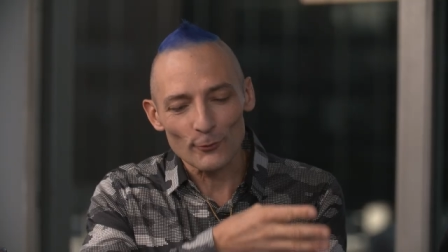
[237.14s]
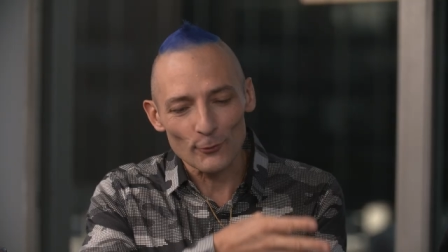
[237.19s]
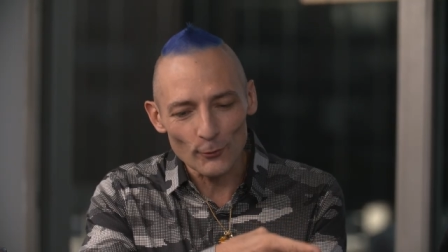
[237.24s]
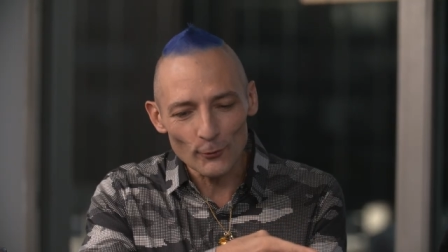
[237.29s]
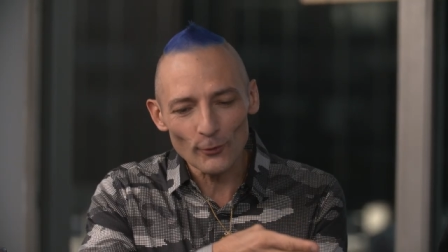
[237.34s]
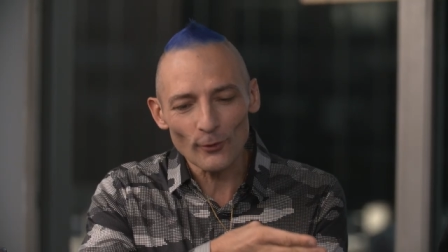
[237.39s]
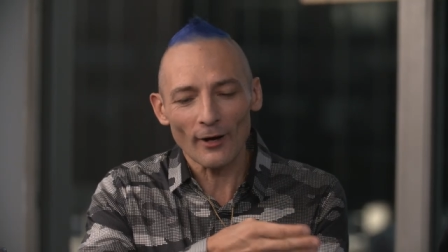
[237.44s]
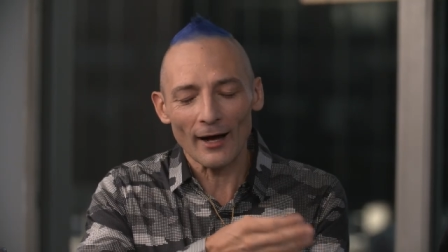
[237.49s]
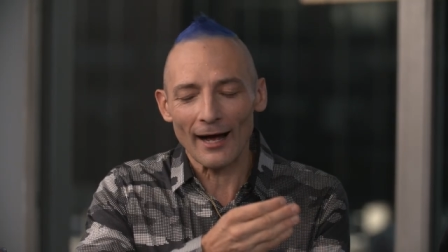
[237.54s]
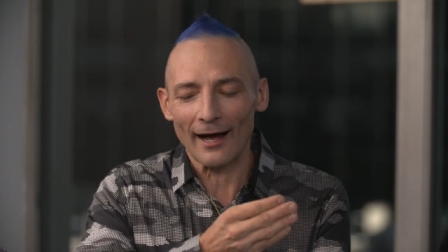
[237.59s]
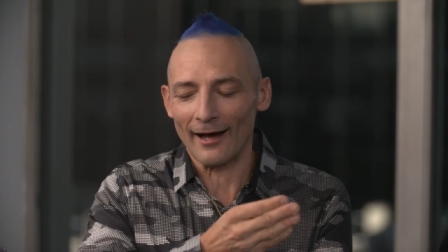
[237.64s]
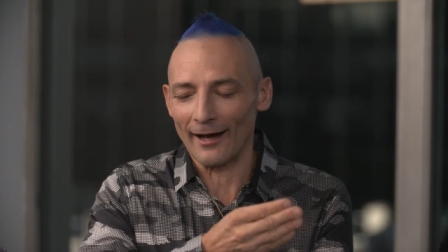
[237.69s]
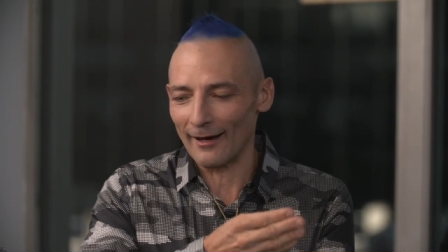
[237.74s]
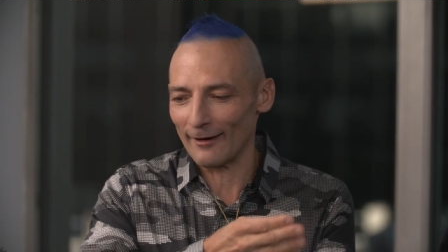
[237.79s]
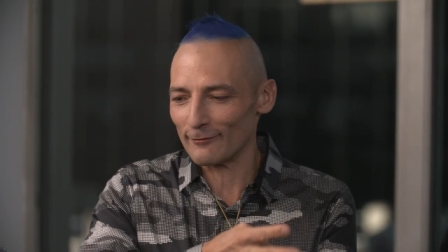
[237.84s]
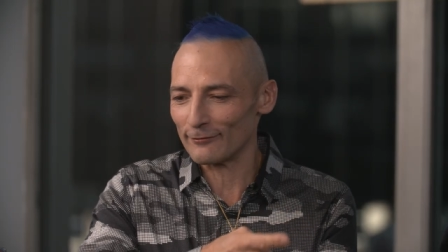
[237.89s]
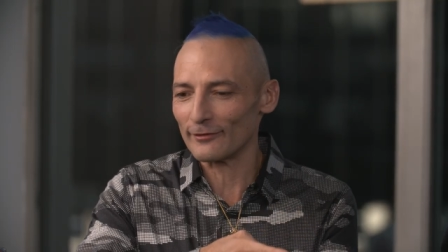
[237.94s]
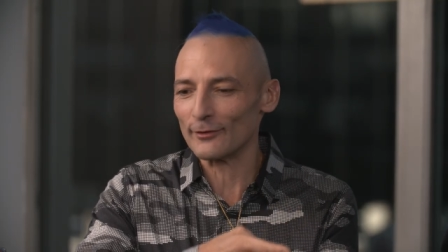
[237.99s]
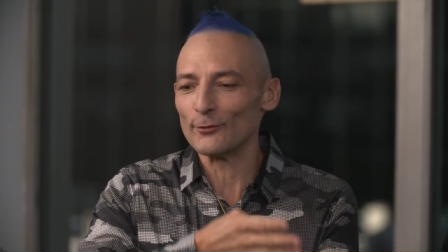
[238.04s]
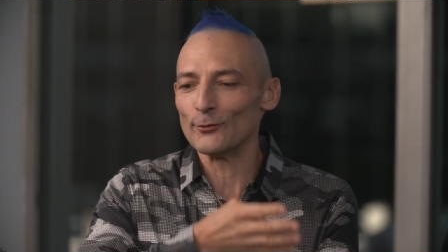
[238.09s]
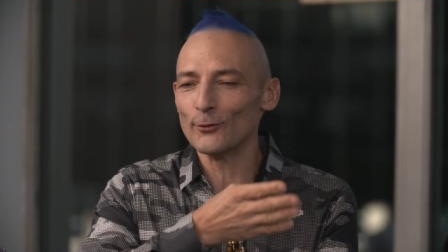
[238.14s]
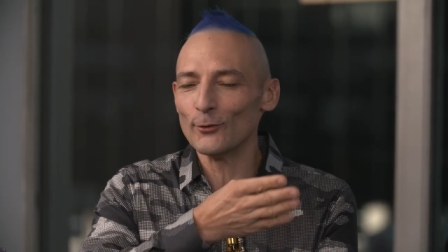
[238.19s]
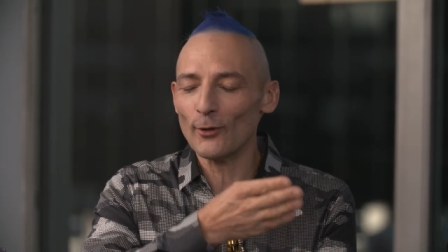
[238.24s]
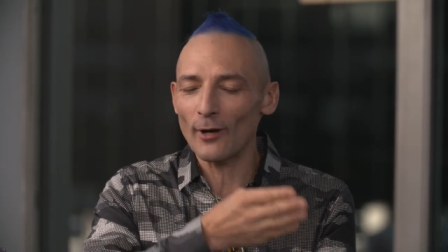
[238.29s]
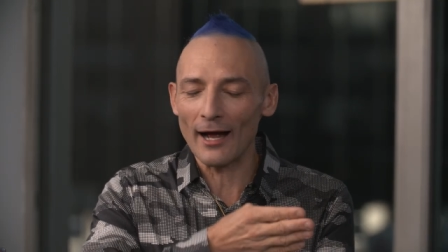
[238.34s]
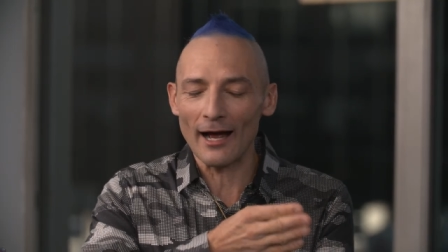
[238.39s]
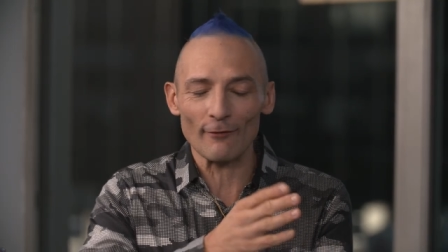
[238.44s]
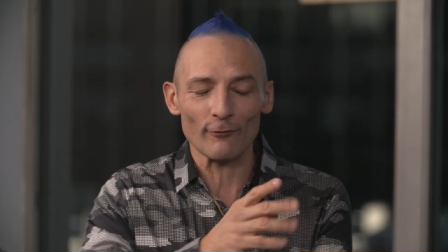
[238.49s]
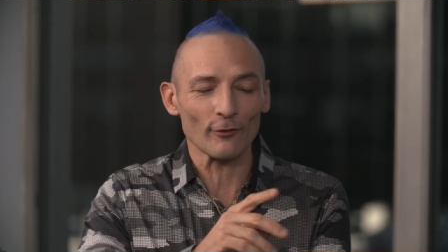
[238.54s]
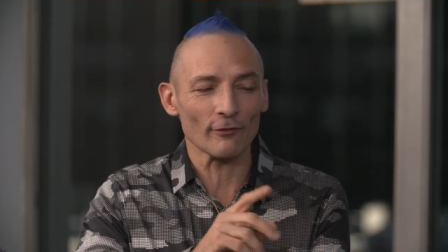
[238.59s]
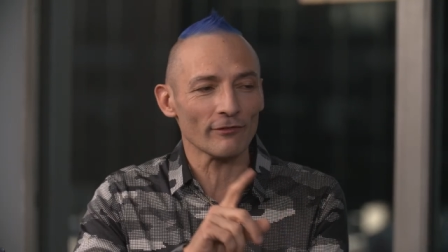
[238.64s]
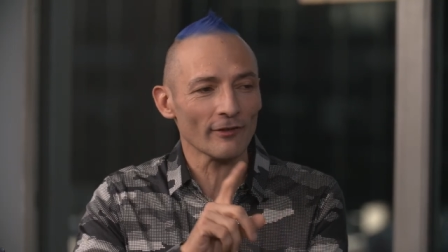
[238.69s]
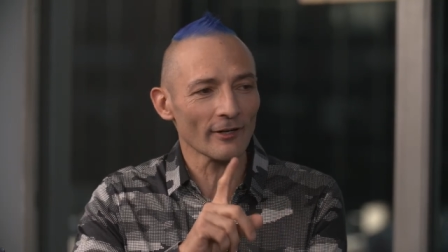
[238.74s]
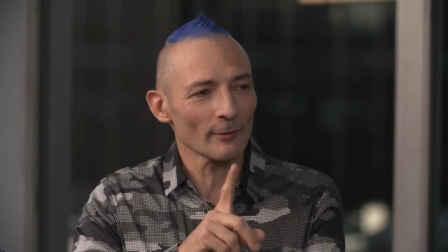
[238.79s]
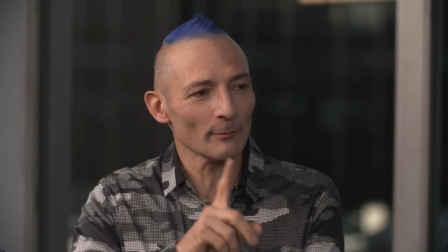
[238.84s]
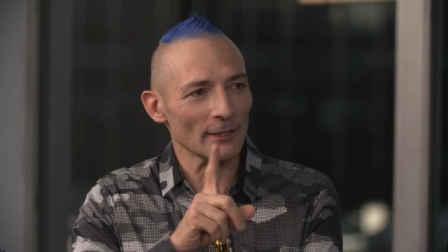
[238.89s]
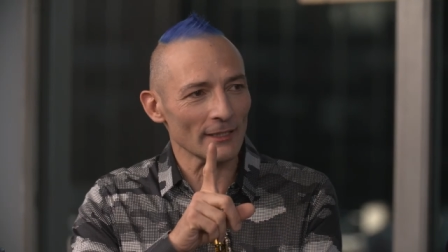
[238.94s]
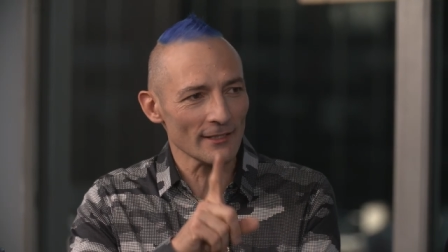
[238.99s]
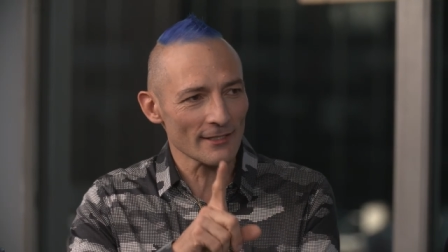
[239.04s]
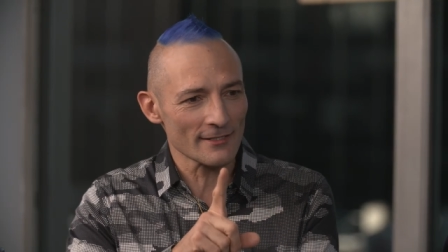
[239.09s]
you have a very
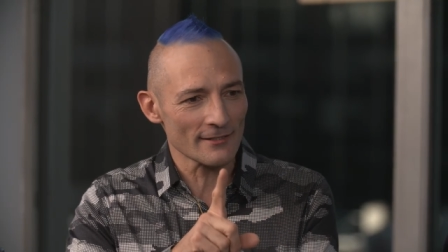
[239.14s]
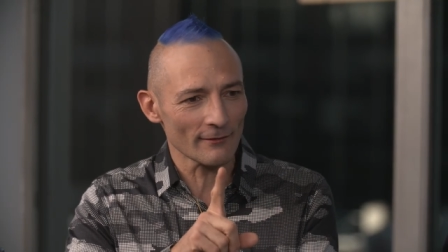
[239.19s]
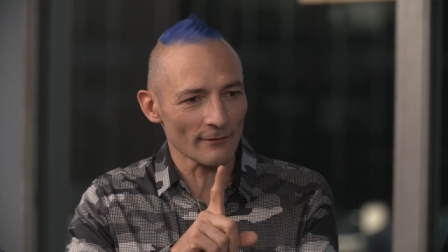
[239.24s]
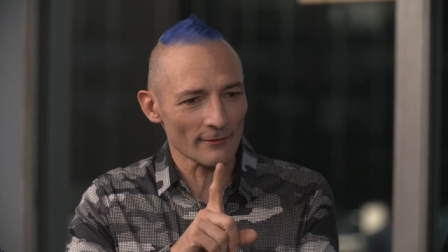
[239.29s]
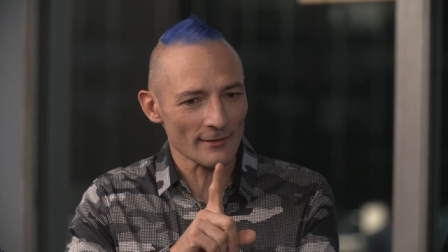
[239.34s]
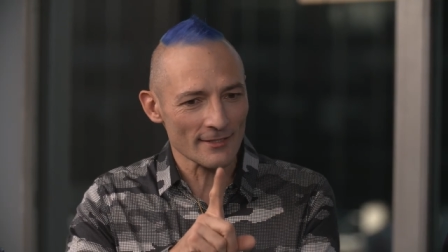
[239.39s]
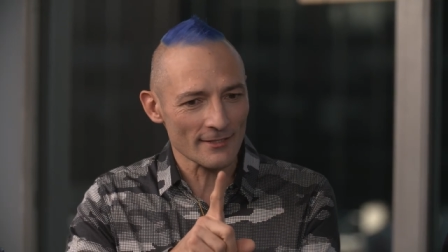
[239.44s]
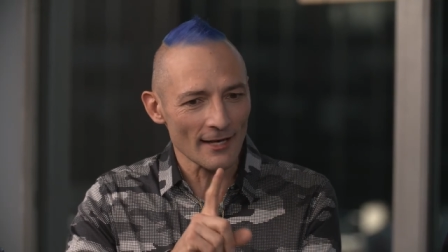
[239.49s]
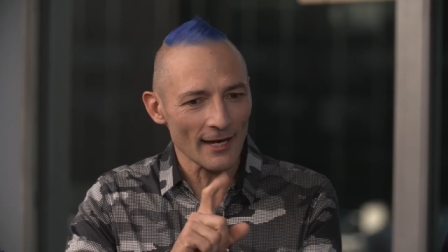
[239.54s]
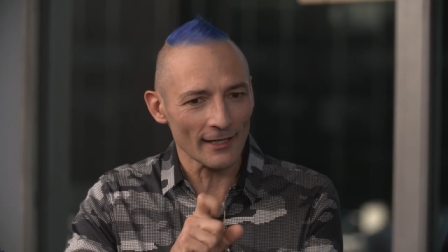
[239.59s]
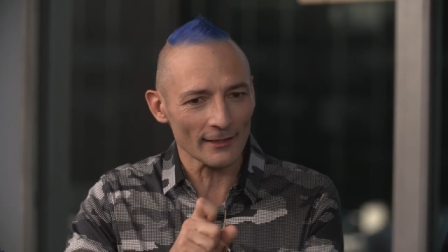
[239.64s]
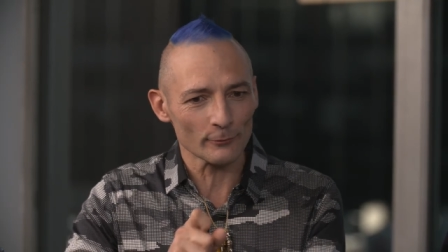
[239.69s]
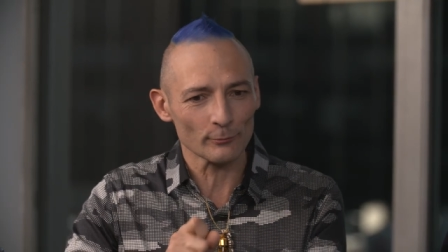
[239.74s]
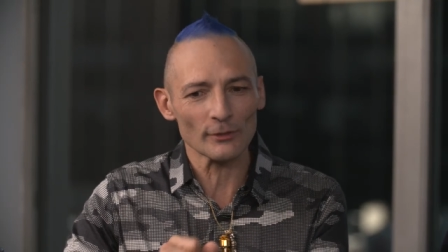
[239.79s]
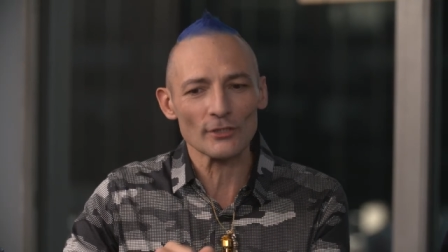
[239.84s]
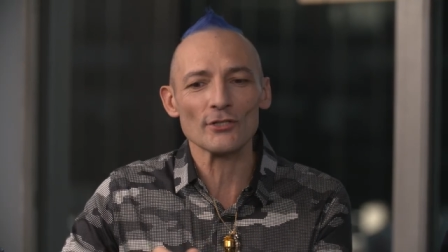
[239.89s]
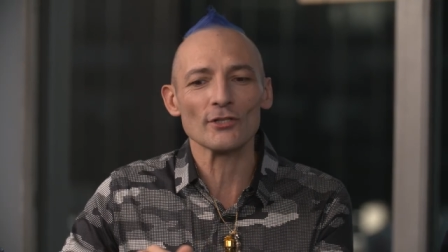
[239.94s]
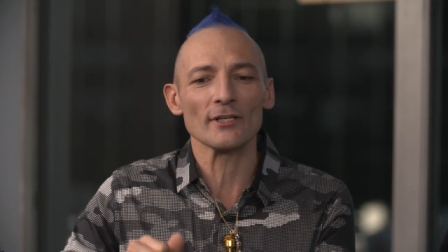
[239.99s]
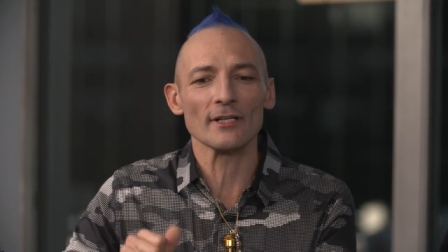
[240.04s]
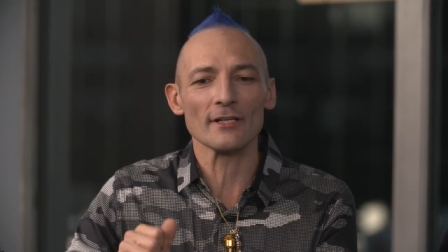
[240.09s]
medicinal scent, which